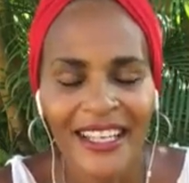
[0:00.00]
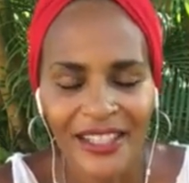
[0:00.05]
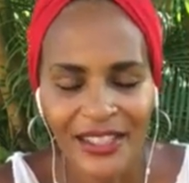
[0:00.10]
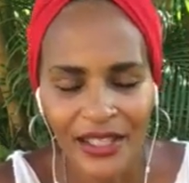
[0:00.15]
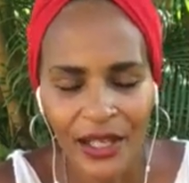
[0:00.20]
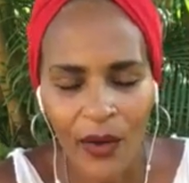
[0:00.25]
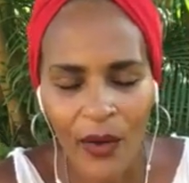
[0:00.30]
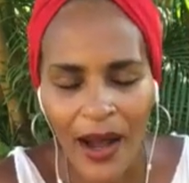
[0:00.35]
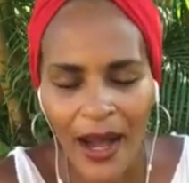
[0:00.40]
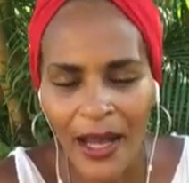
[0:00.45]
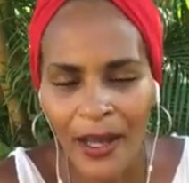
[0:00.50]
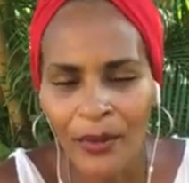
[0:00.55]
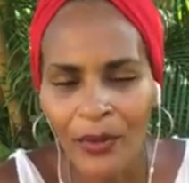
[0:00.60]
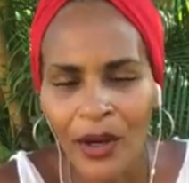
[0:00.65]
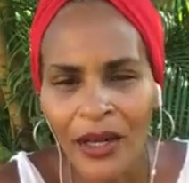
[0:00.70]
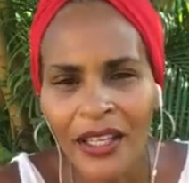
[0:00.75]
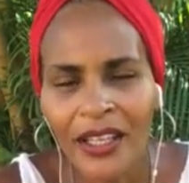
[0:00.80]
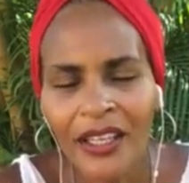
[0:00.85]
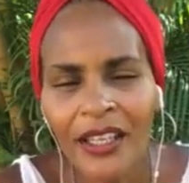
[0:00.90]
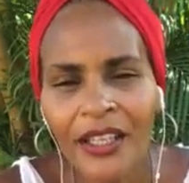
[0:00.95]
So I
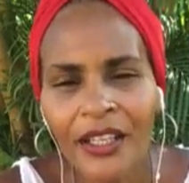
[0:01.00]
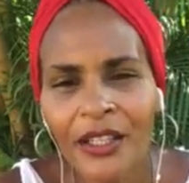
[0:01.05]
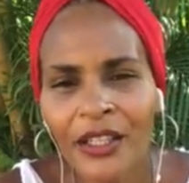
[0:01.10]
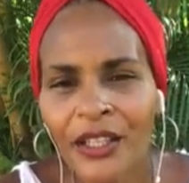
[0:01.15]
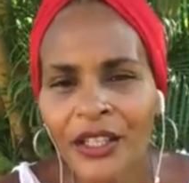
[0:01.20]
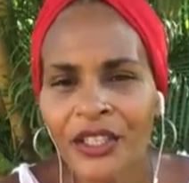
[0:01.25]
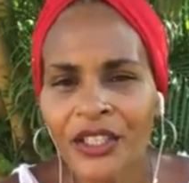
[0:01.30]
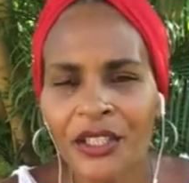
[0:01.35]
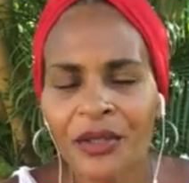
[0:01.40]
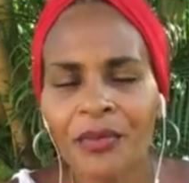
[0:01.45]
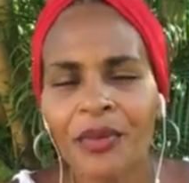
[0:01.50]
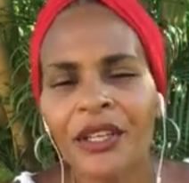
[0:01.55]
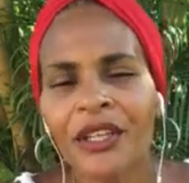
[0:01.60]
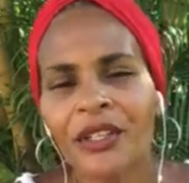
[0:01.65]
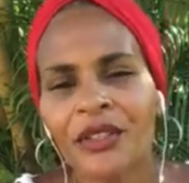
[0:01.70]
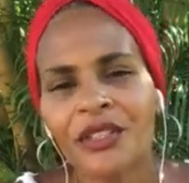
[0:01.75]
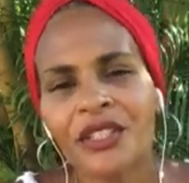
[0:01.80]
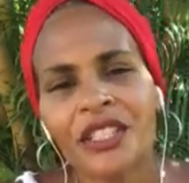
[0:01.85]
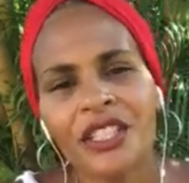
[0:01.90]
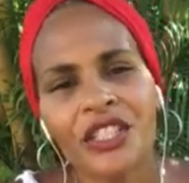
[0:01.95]
am here to be
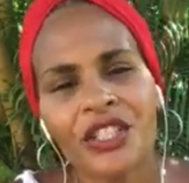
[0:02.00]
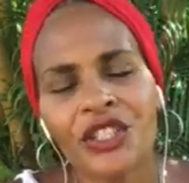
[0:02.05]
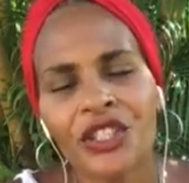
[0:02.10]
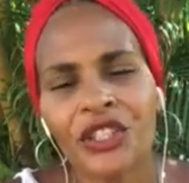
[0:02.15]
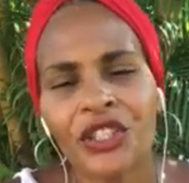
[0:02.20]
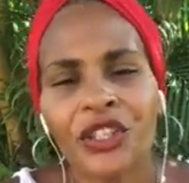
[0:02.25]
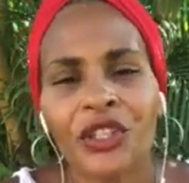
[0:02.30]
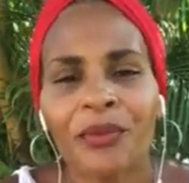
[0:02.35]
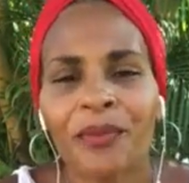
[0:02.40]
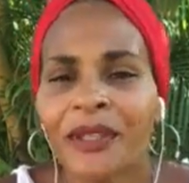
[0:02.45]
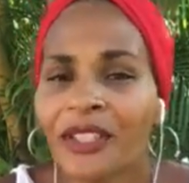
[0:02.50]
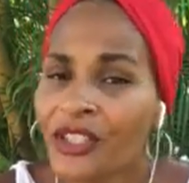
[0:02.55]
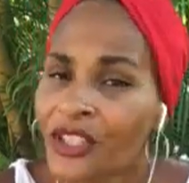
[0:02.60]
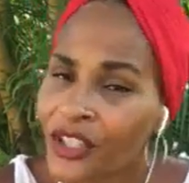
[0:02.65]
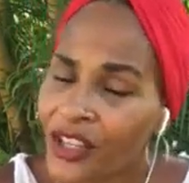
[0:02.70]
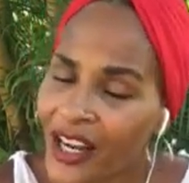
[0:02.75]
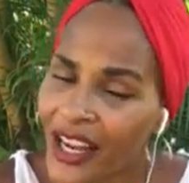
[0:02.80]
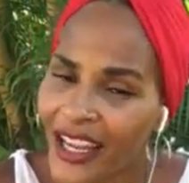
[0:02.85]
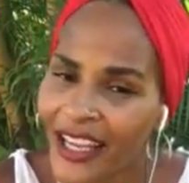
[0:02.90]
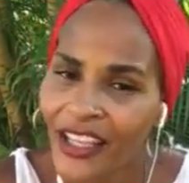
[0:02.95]
your teacher, your
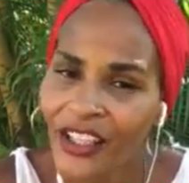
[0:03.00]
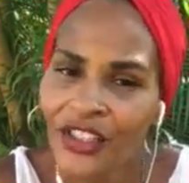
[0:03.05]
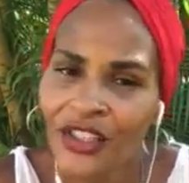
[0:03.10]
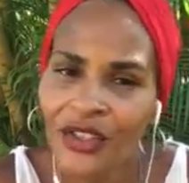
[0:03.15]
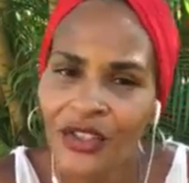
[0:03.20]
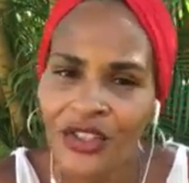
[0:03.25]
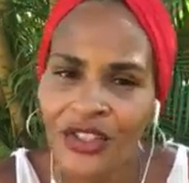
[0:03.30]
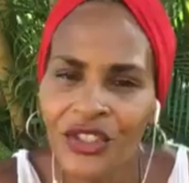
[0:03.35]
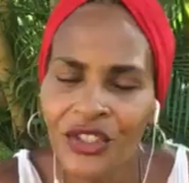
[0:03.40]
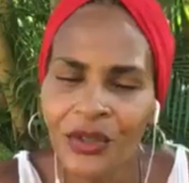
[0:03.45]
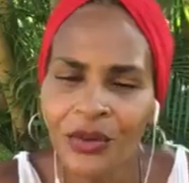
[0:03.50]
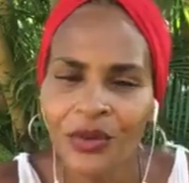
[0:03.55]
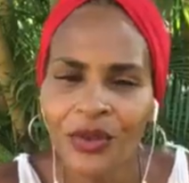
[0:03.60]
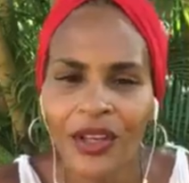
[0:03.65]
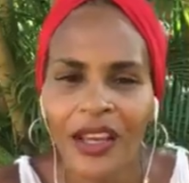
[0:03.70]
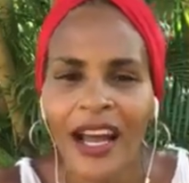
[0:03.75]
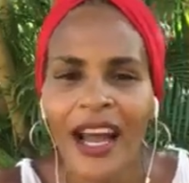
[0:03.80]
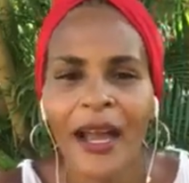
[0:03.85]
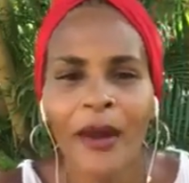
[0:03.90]
mentor, and your student.